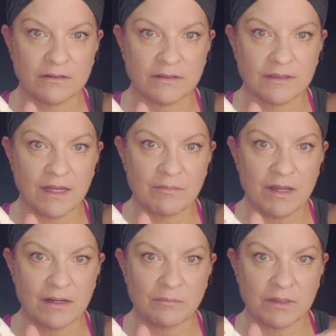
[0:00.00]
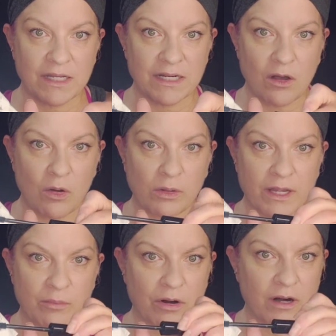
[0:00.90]
See, I'm not getting a whole
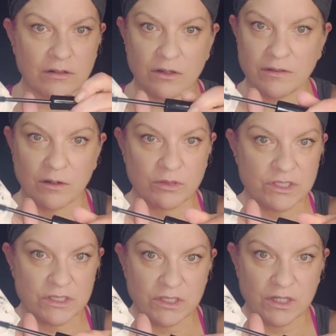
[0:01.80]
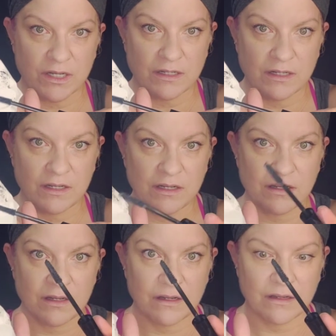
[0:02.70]
lot of product on there, which is
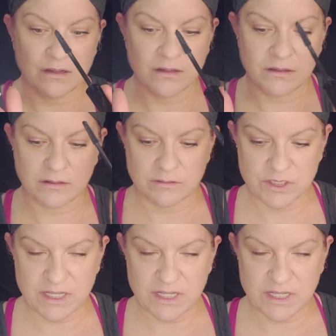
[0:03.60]
good.